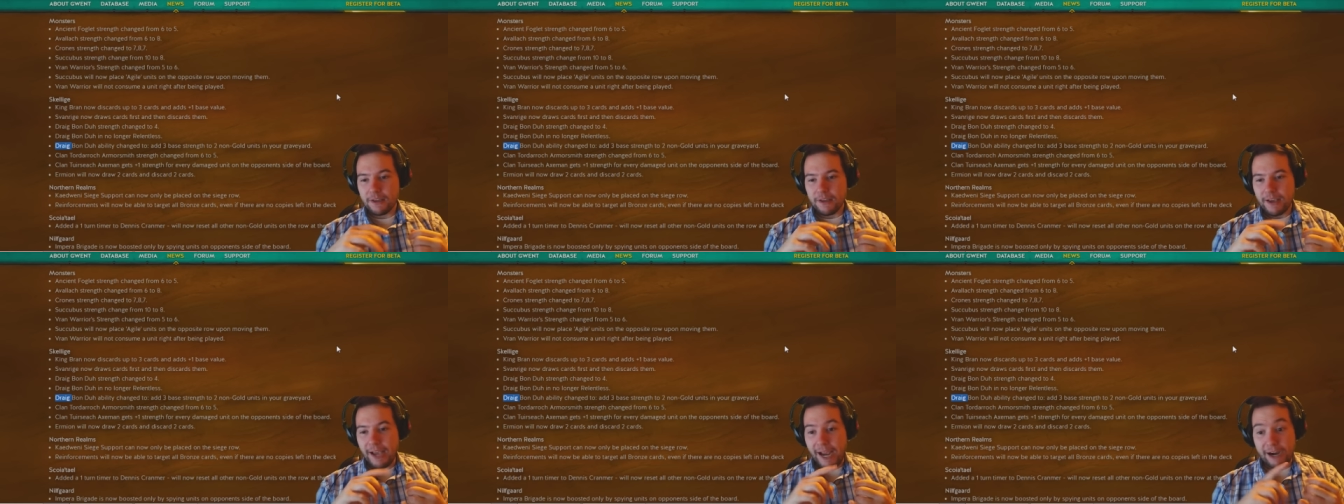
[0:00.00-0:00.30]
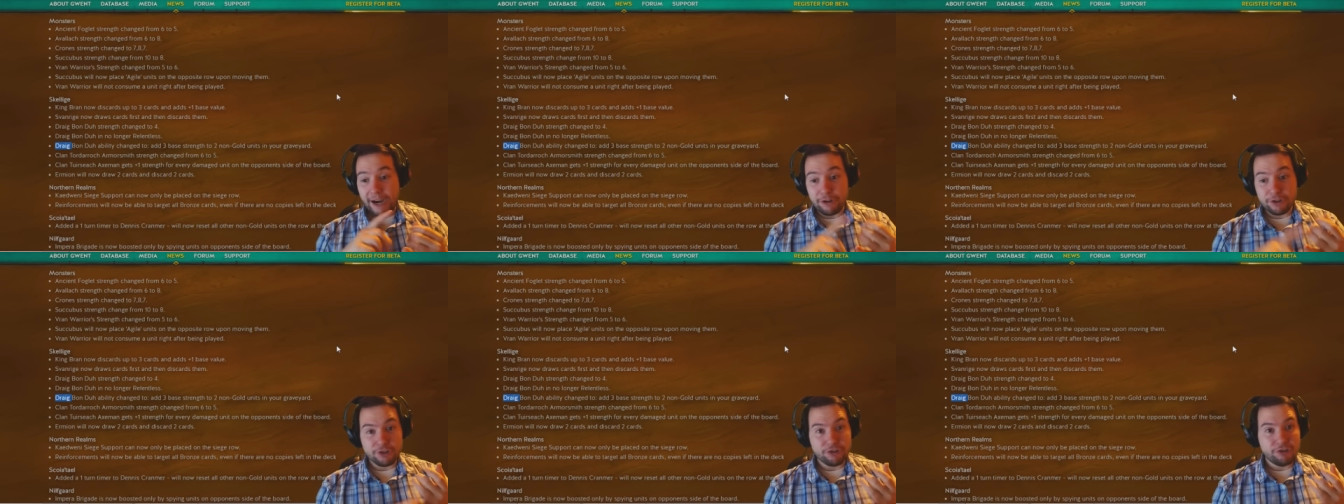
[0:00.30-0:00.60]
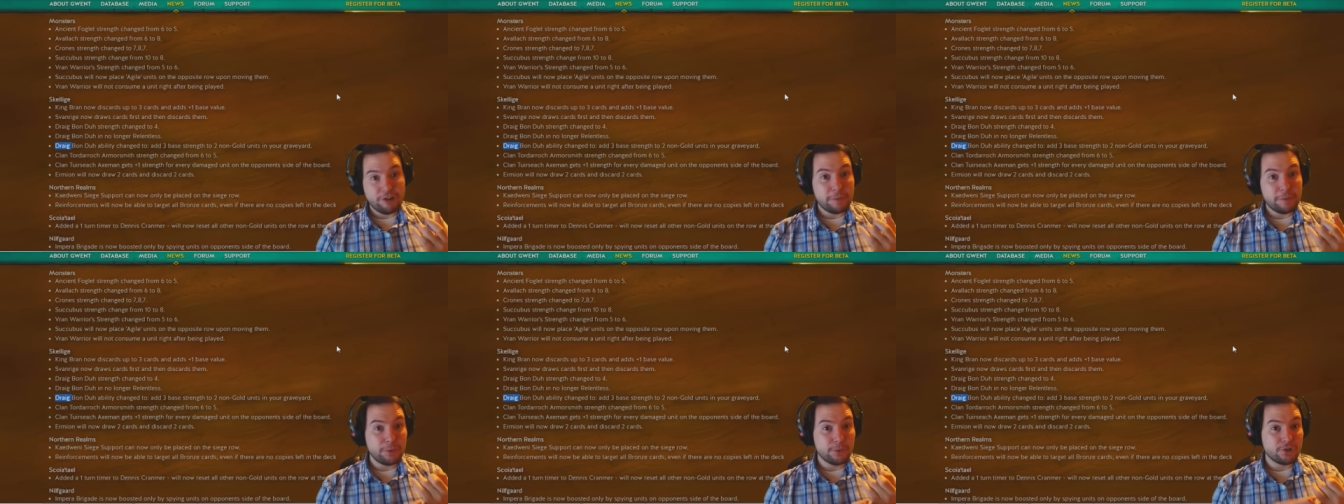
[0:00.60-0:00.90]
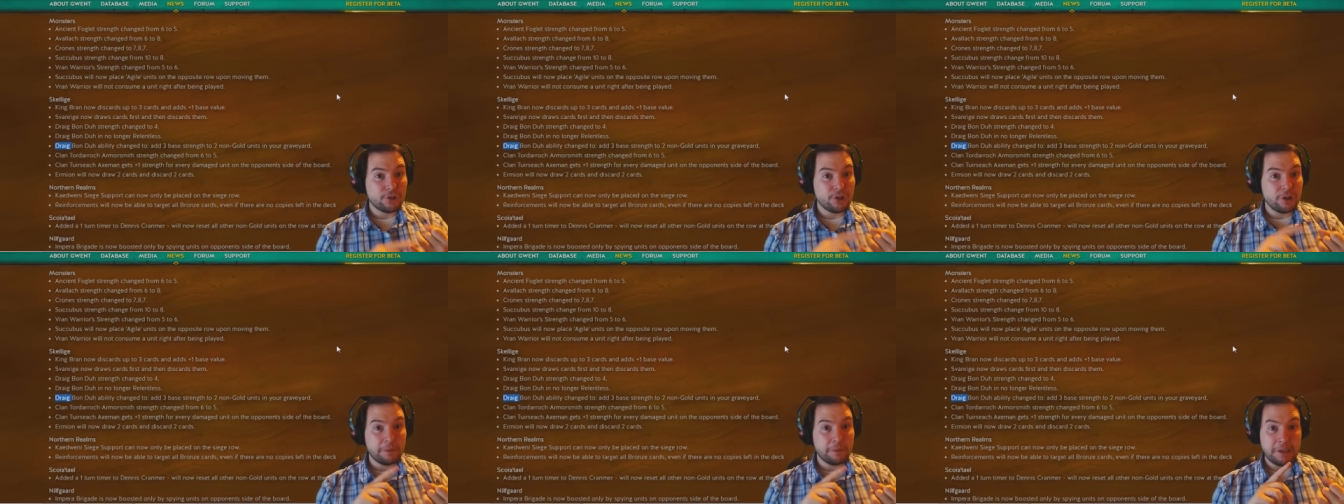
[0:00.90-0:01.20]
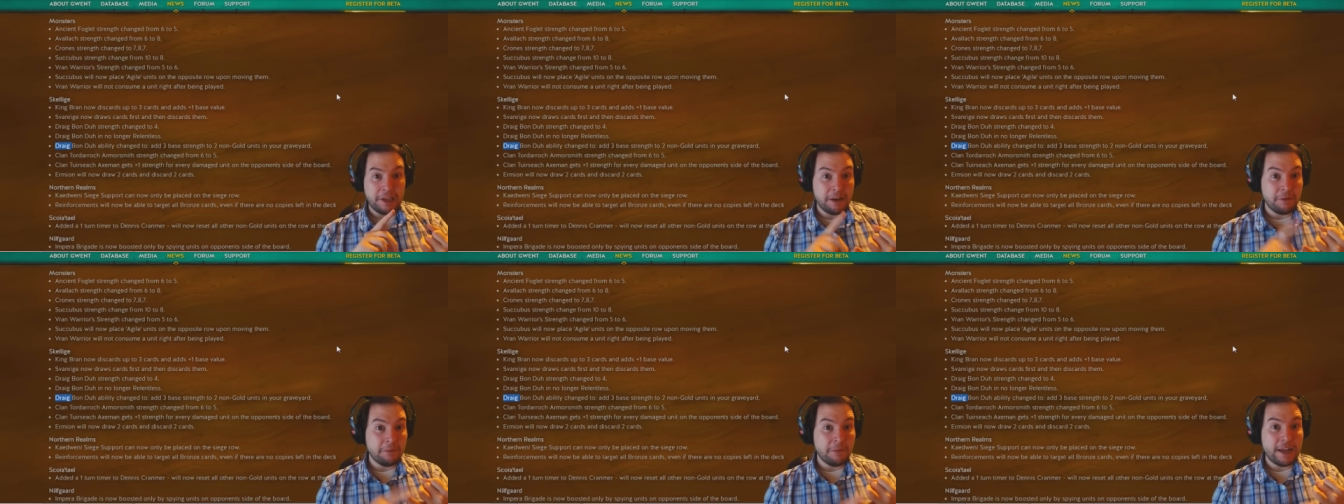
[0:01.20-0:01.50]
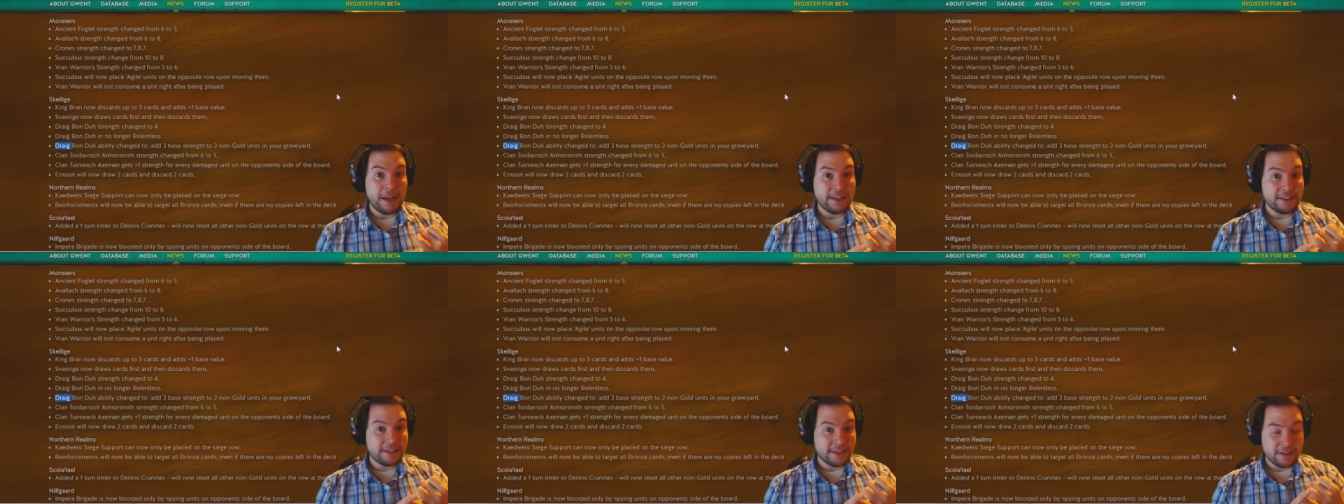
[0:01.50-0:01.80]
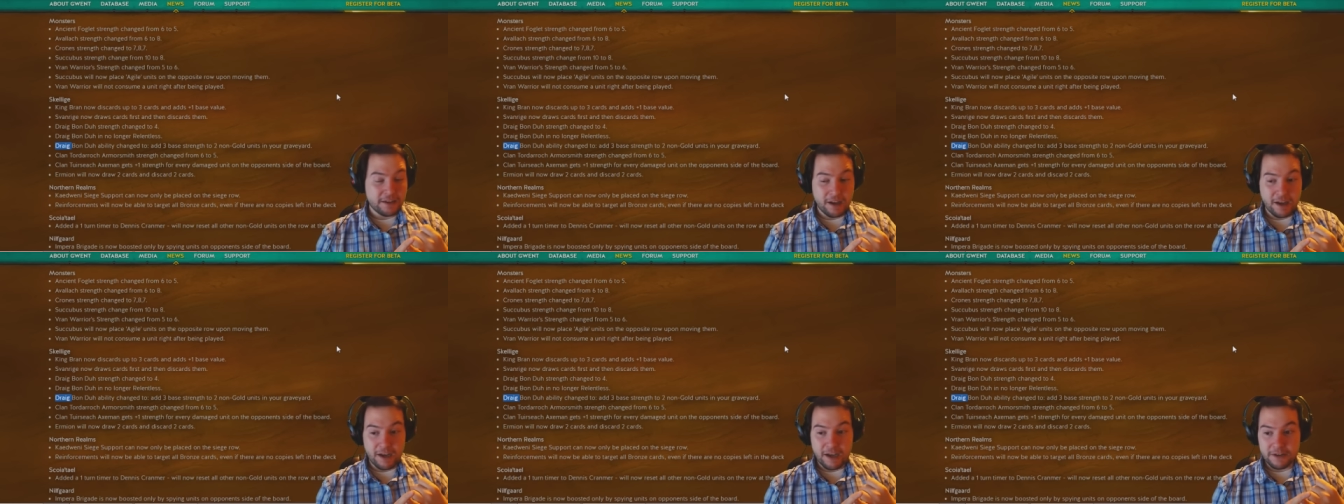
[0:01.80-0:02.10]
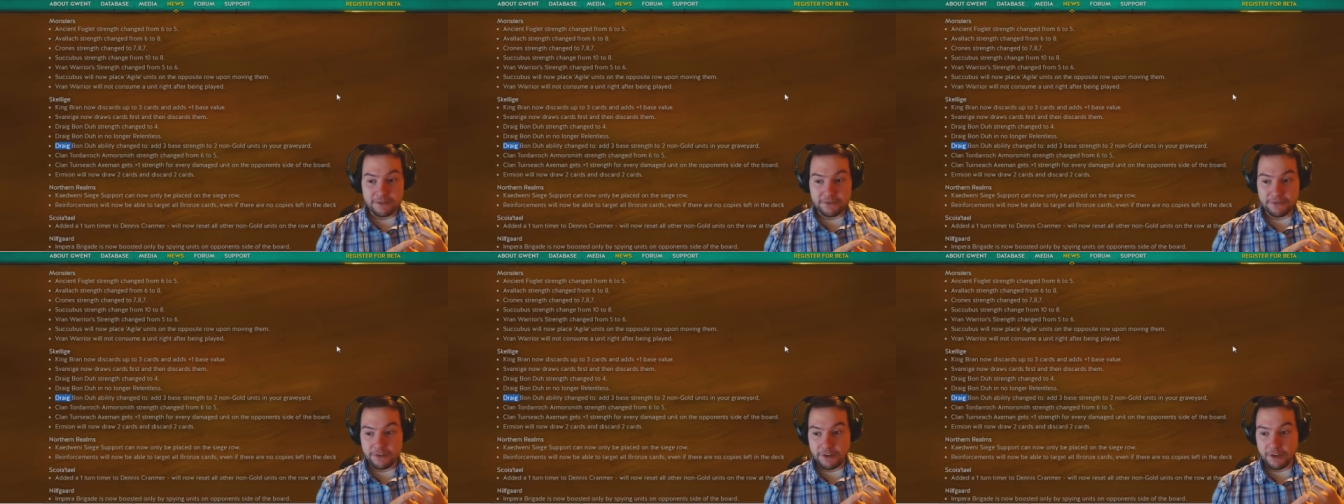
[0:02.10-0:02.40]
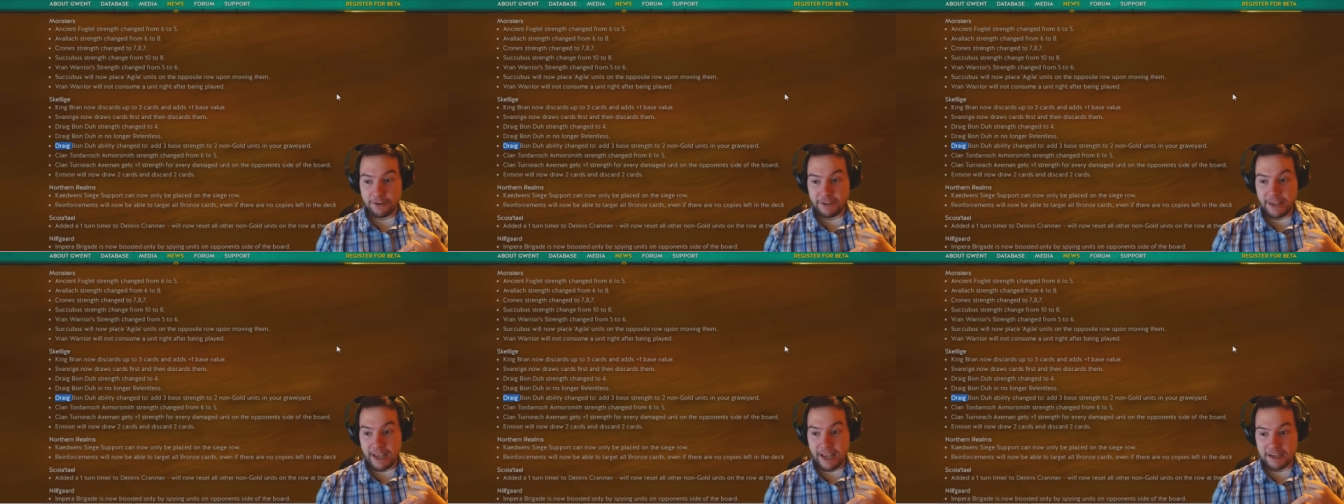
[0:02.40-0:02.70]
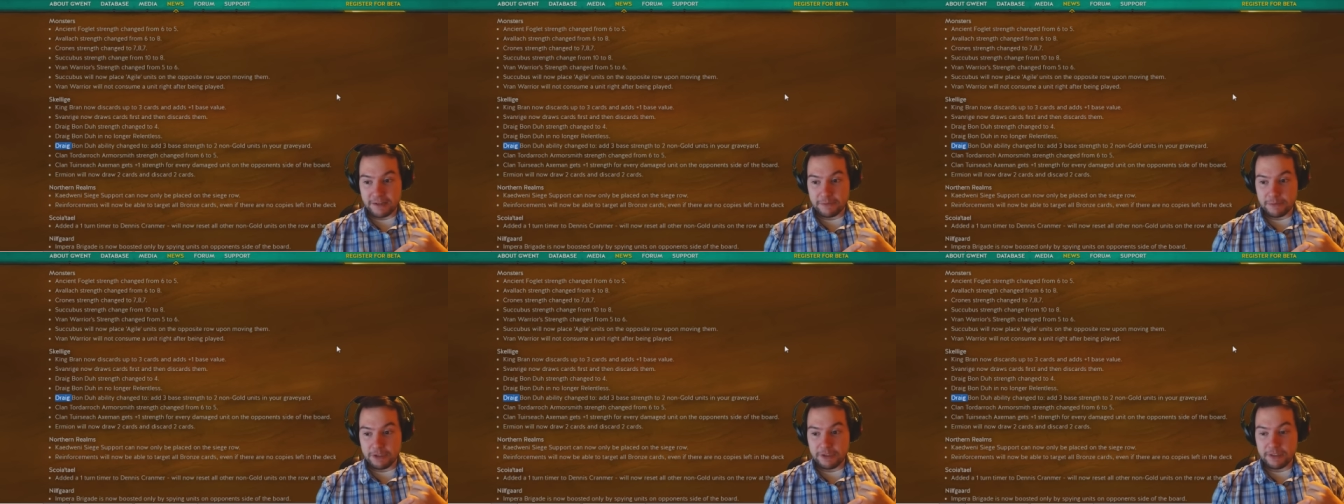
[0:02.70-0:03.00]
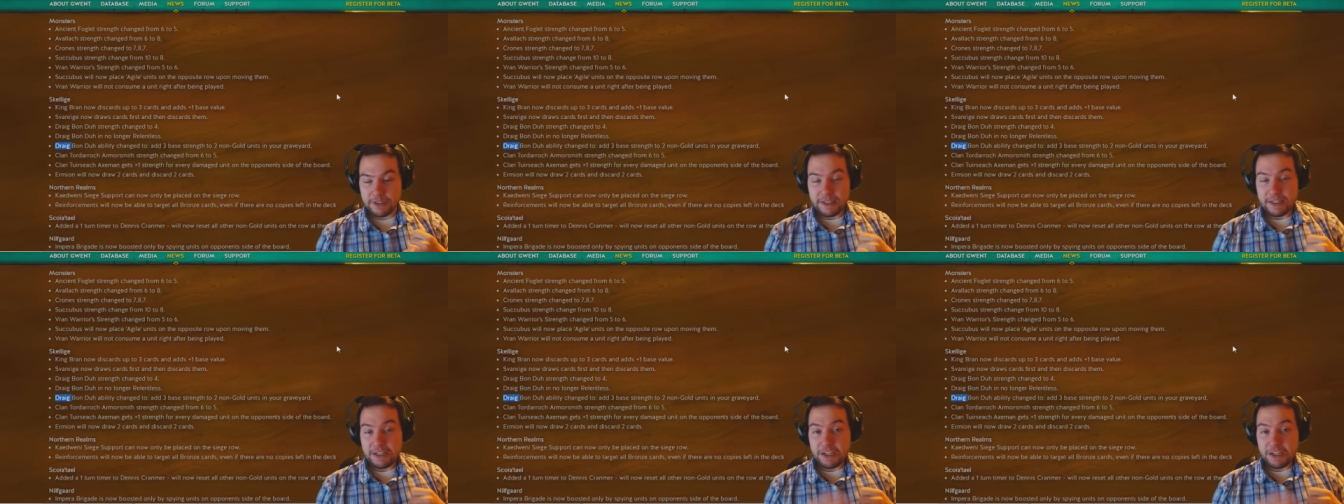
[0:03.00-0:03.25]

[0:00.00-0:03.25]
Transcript: Howard the Cripple is going to be an amazing card for the Axeman.